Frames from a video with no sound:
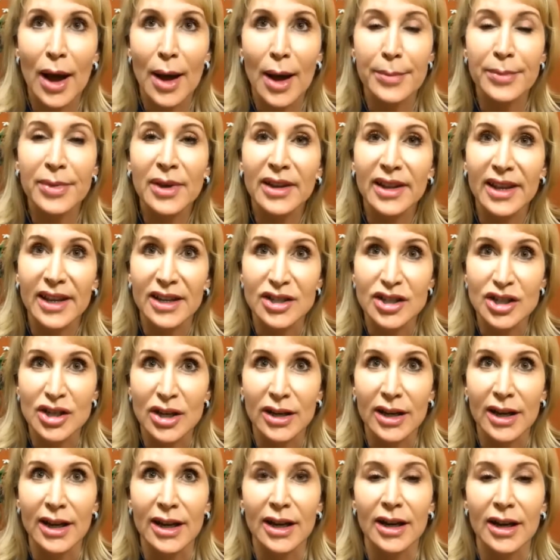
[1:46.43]

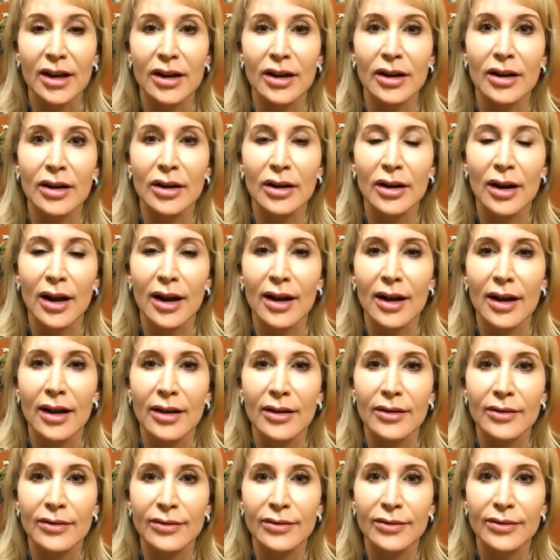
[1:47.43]
population here
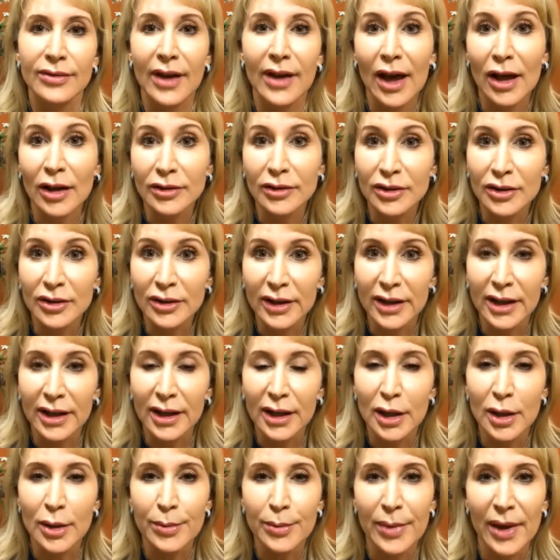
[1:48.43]
of
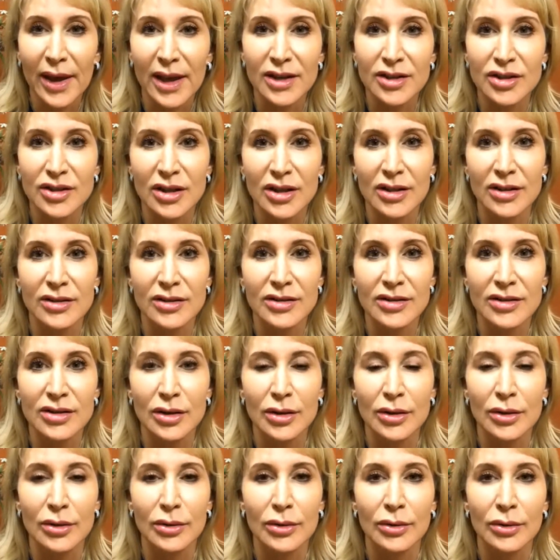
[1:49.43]
elderly patients
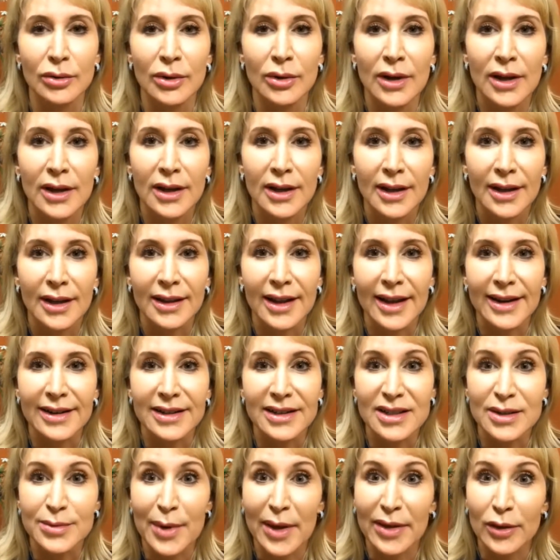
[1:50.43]
who like
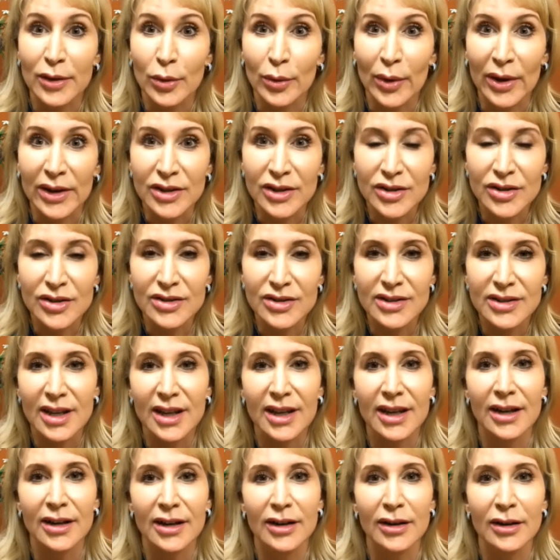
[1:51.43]
to spend the winters
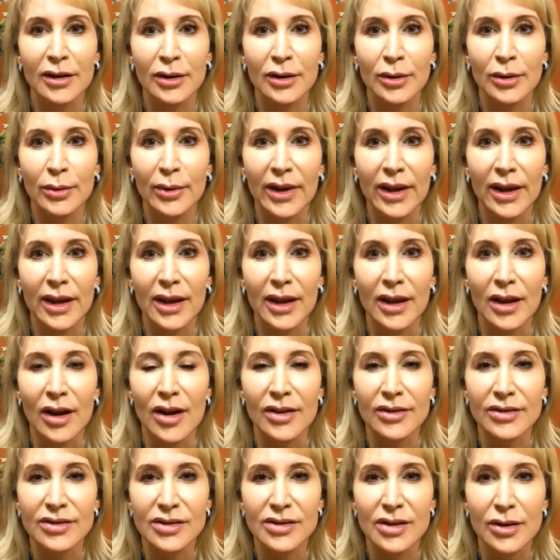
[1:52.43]
here. We
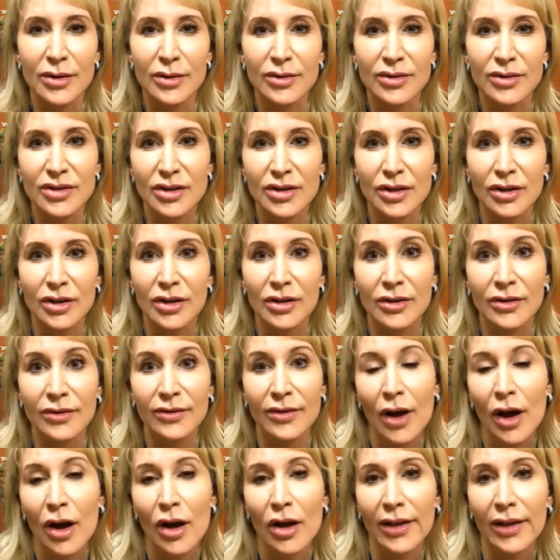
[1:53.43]
also serve
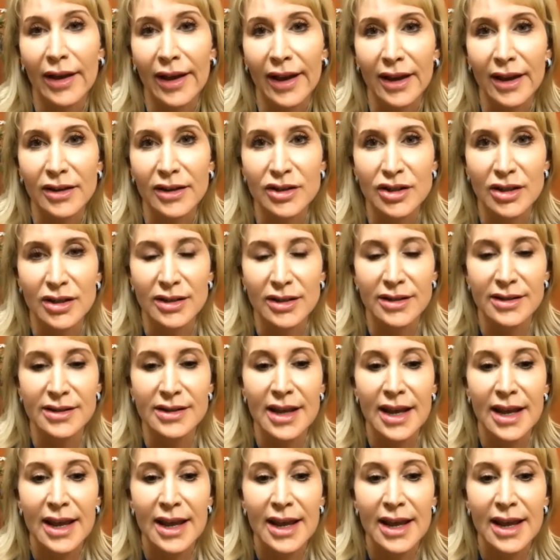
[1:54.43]
all ages,